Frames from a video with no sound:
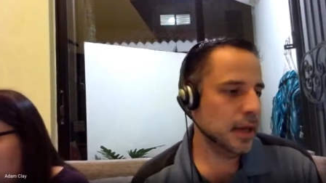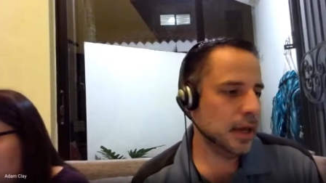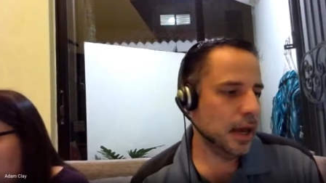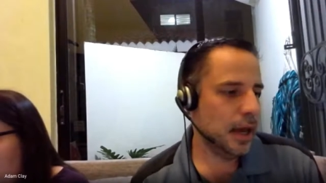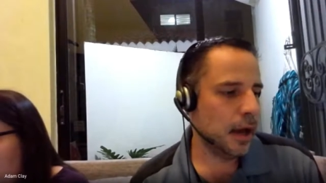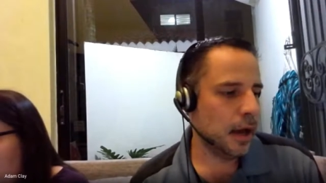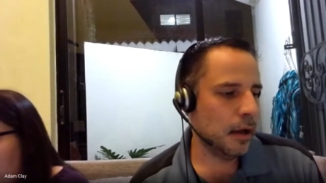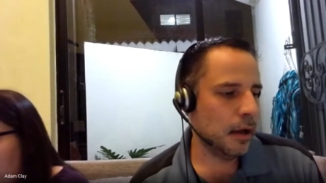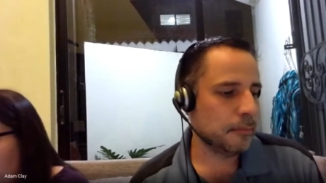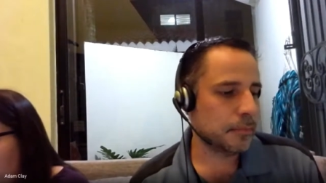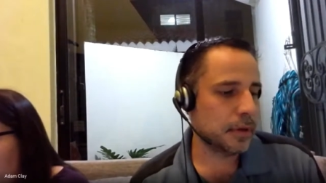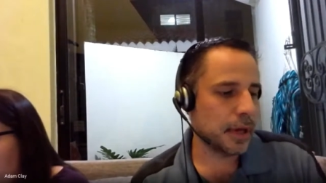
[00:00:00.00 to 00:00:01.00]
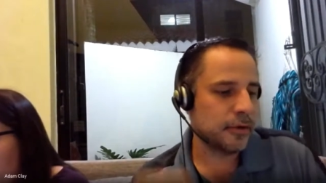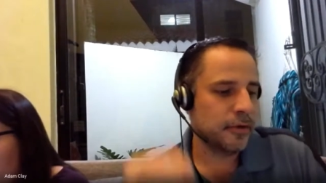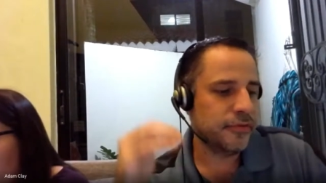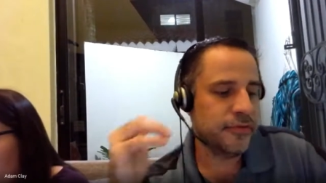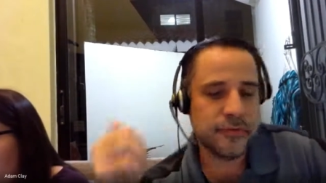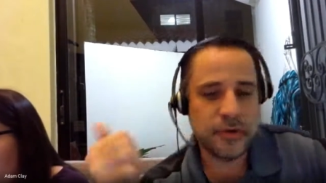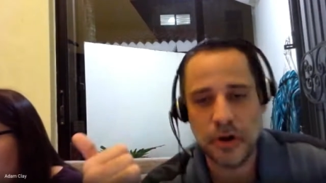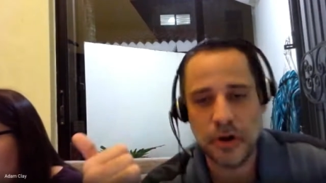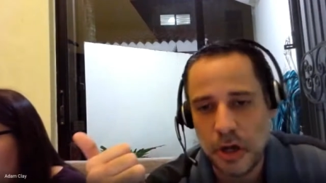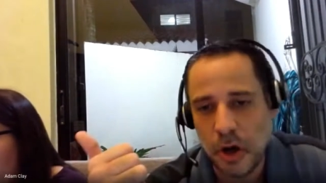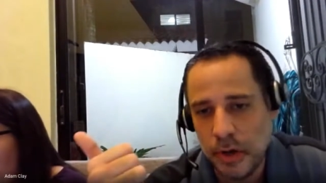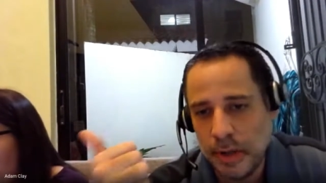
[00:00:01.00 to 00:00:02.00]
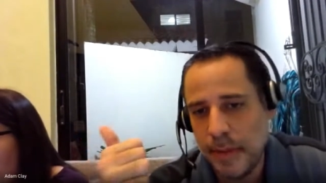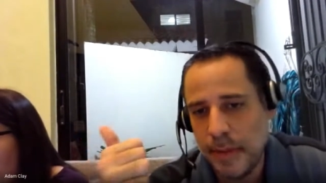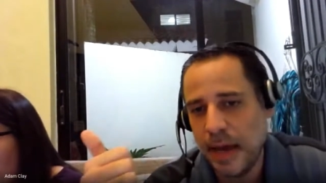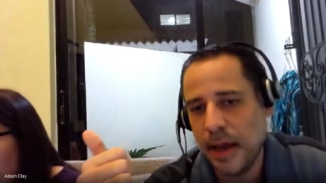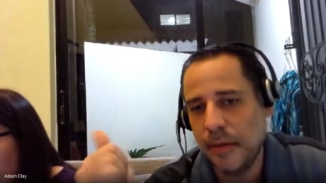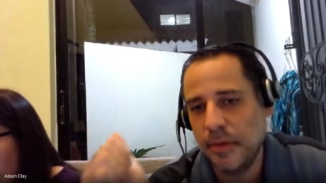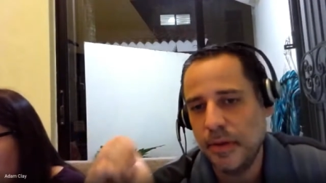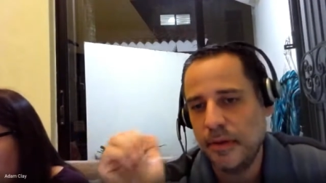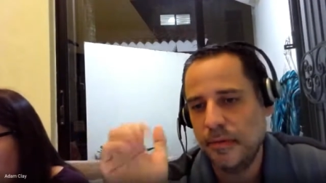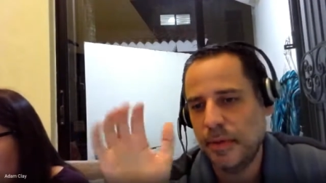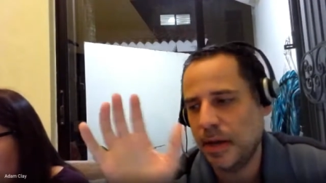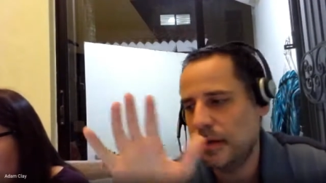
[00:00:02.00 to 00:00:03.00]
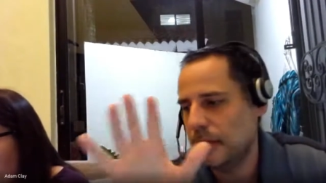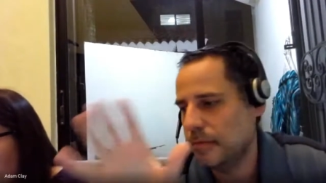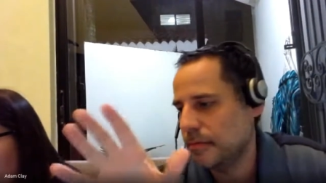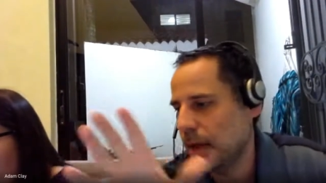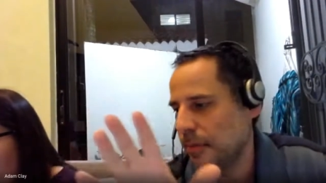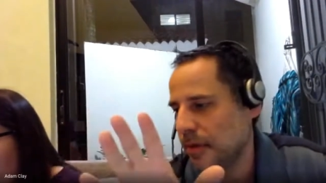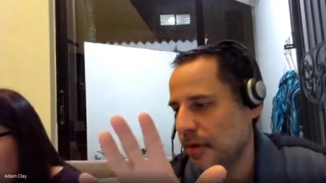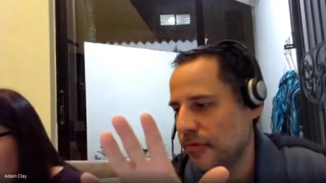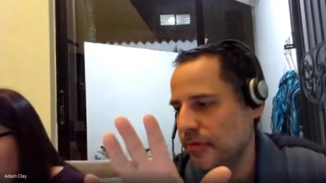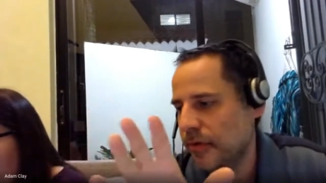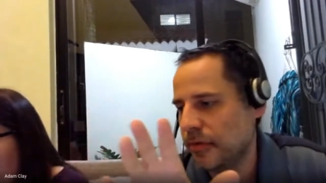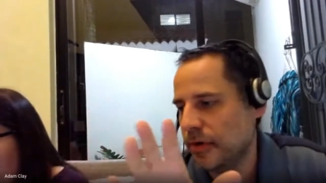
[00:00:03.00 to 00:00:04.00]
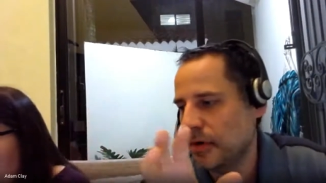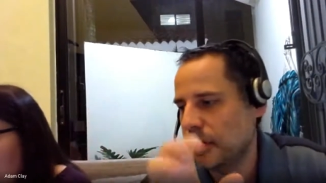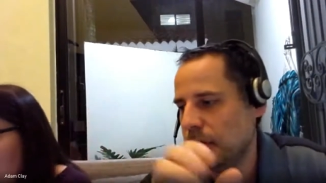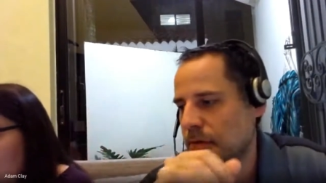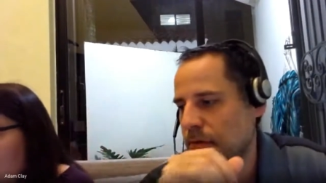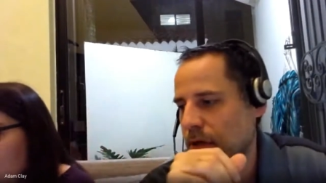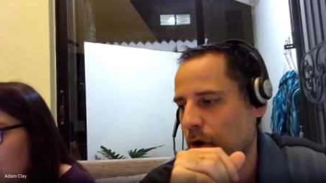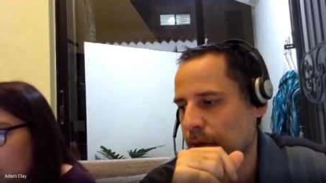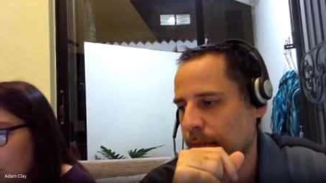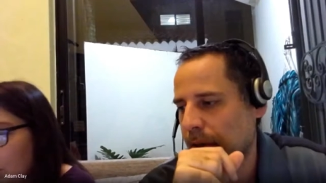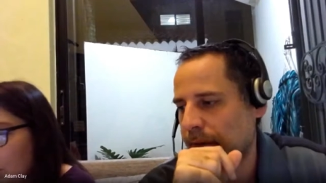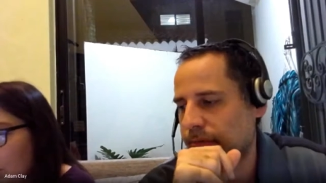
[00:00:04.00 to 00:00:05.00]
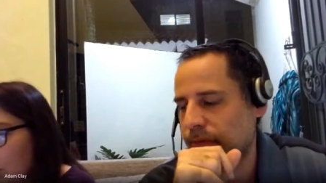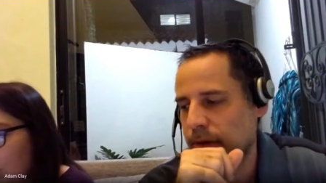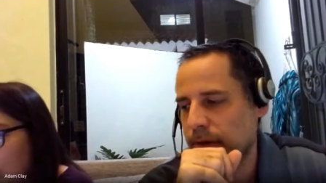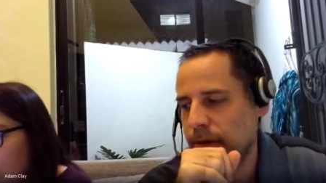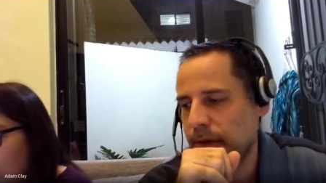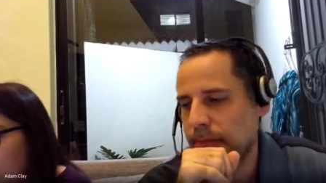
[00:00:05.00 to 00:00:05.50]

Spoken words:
I don't know if you've ever heard of Coding Bat. Anybody type in there if you've ever used Coding Bat for anything.